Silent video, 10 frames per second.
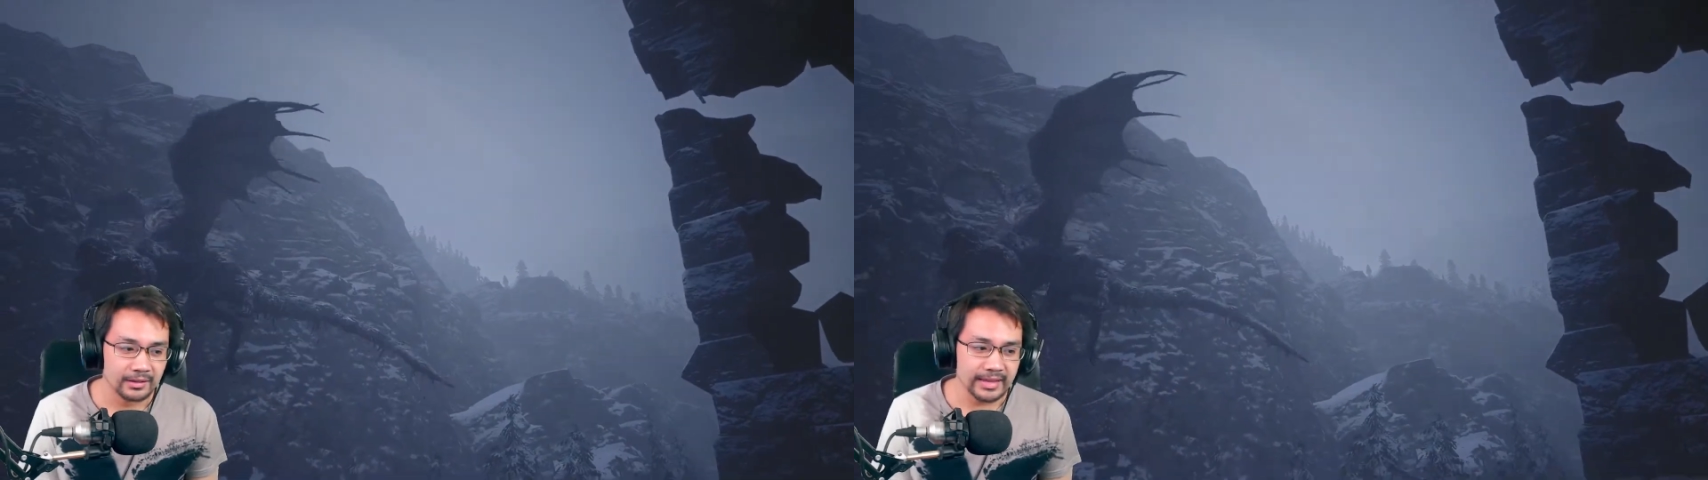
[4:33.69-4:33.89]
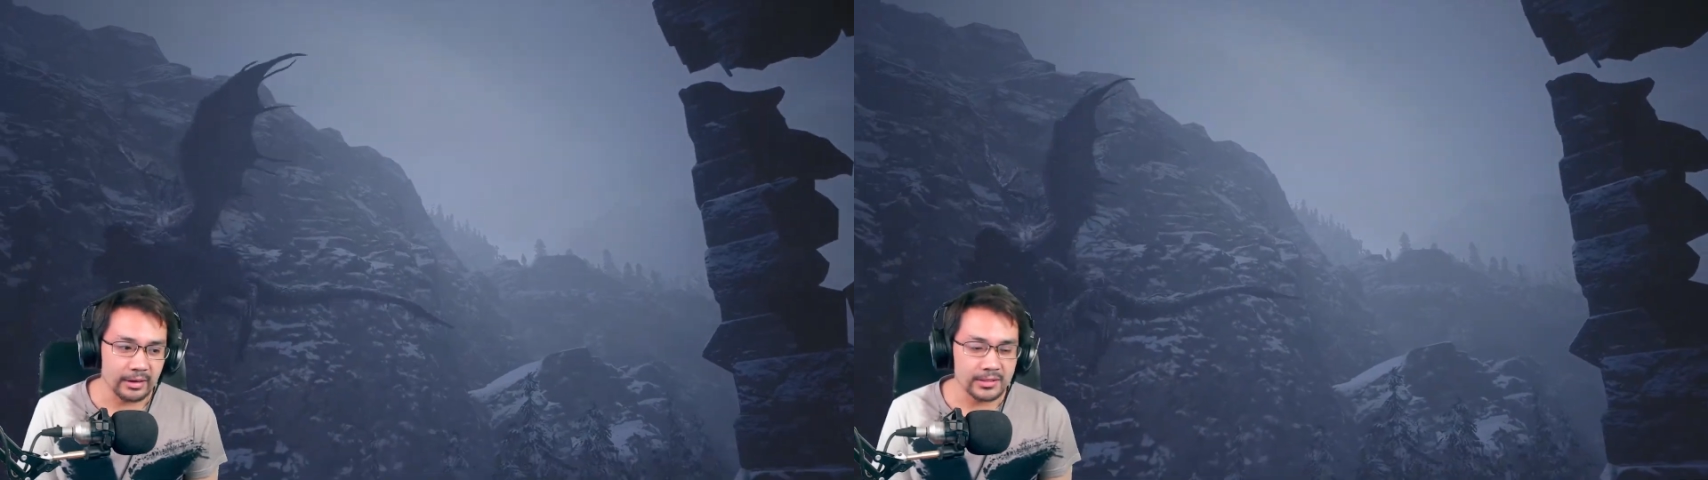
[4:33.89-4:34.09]

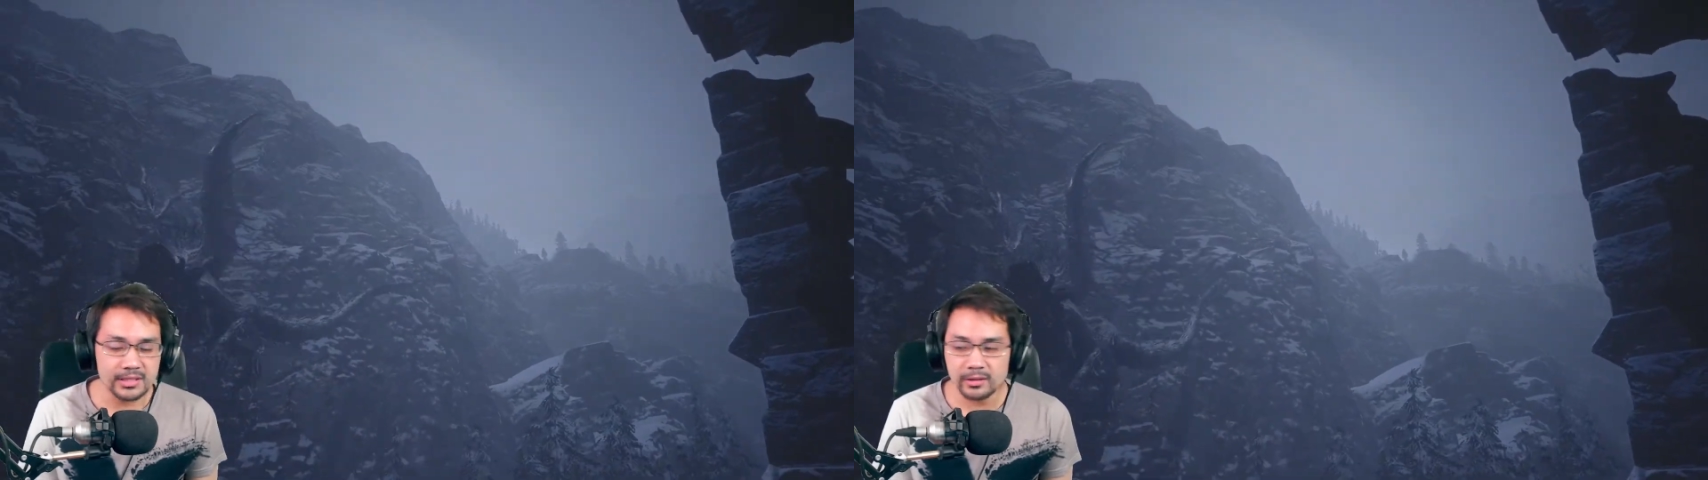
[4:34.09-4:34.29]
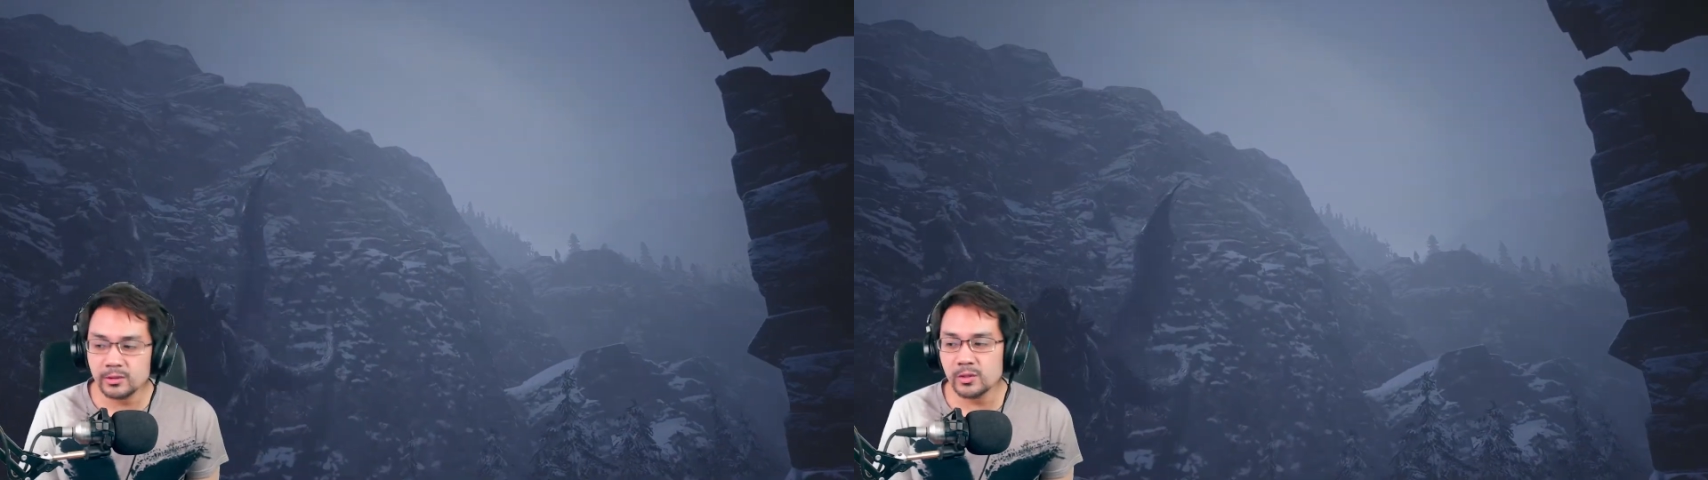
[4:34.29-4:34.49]
That is
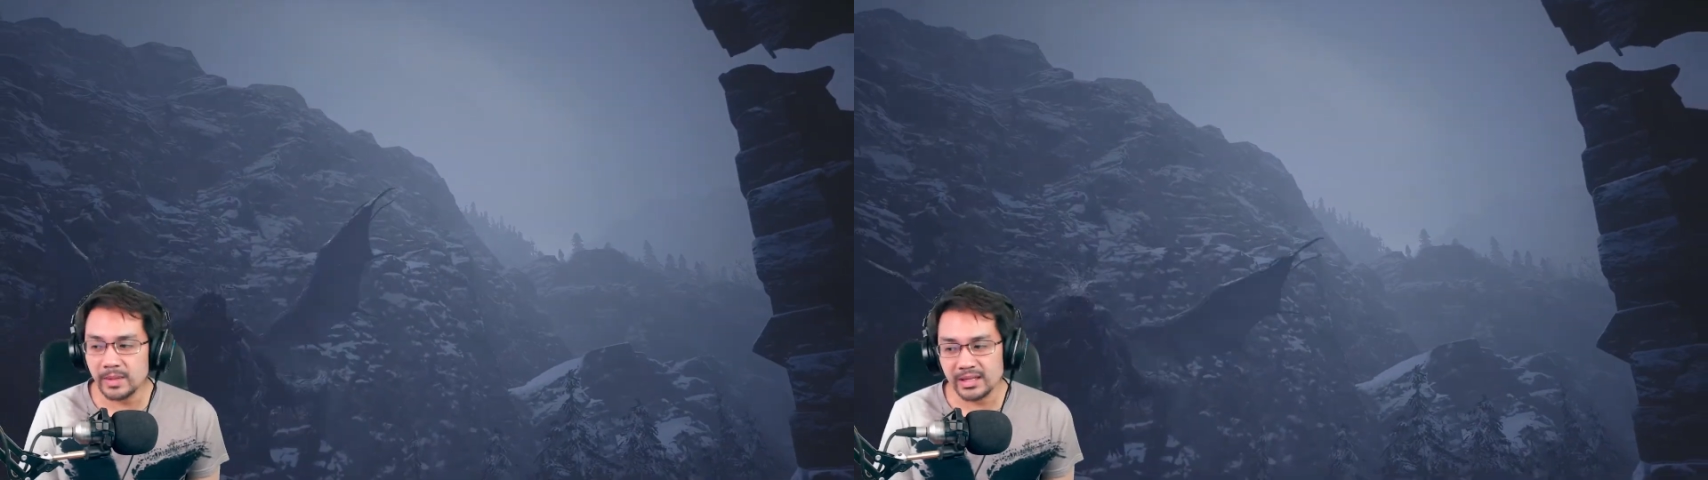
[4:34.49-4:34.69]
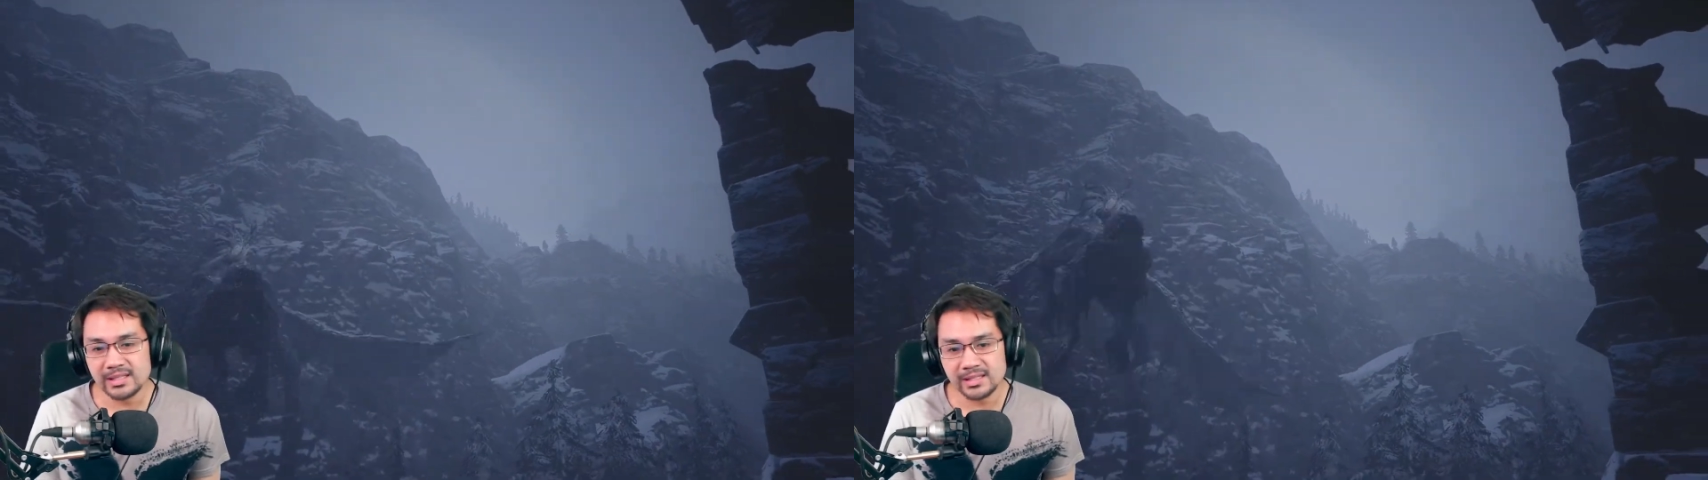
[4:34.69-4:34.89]
going to
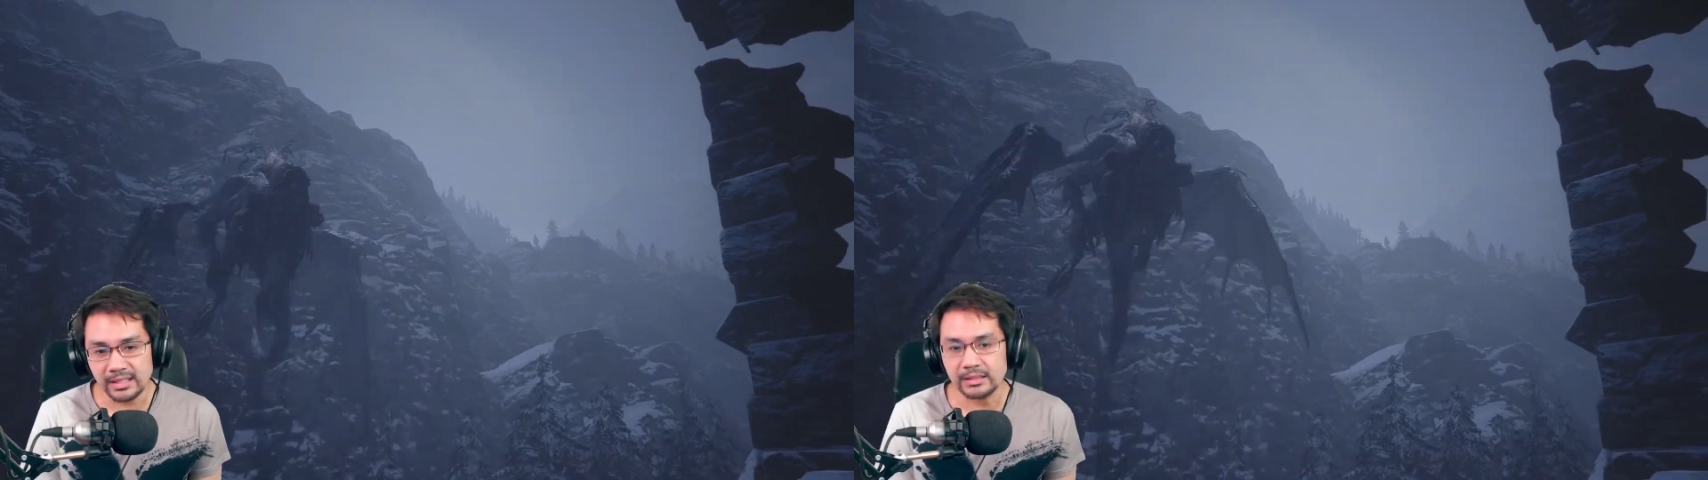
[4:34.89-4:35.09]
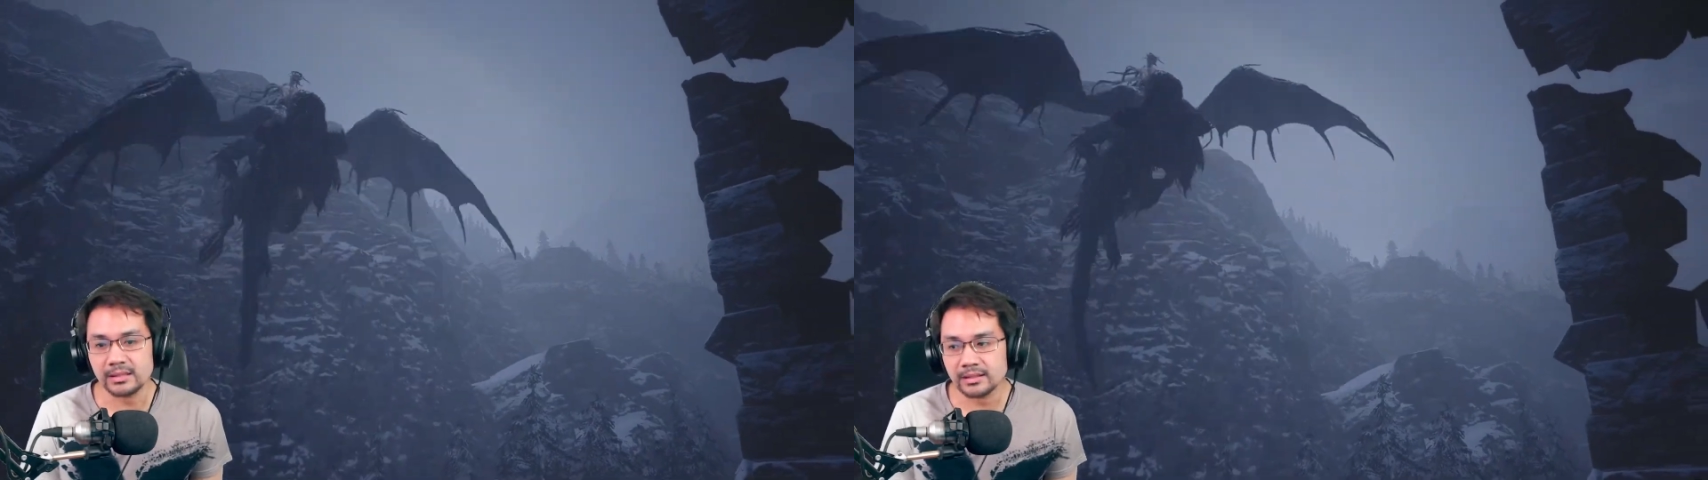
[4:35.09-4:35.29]
be a
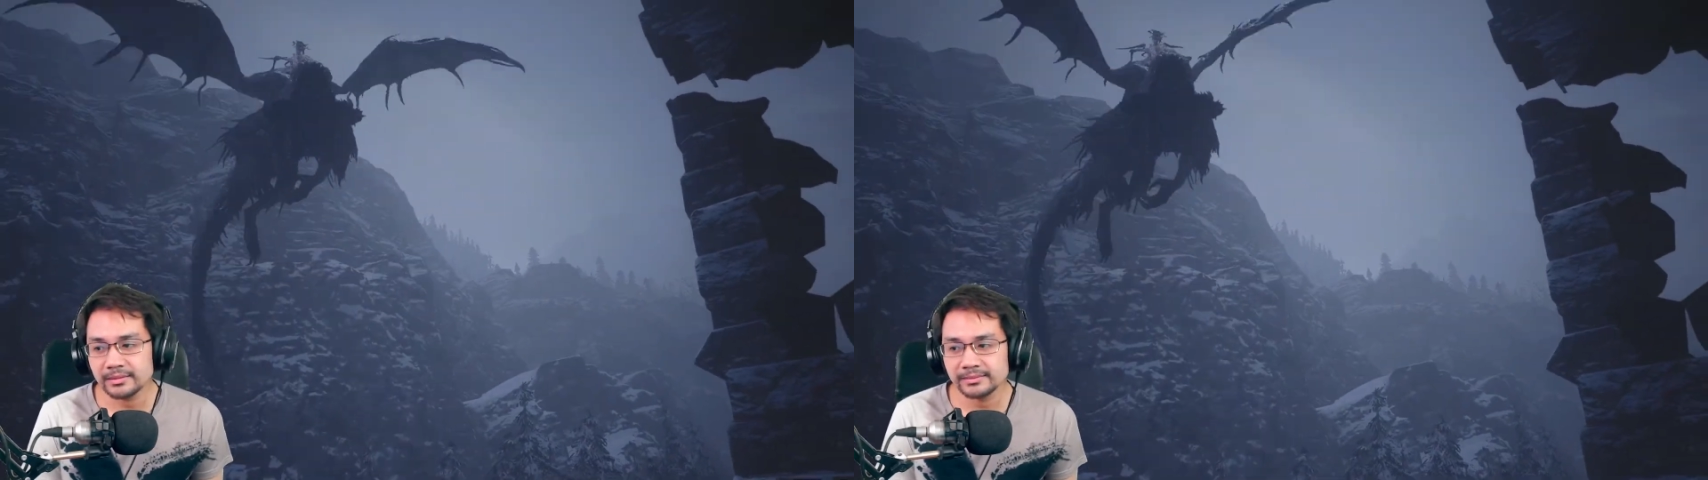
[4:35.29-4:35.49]
sight.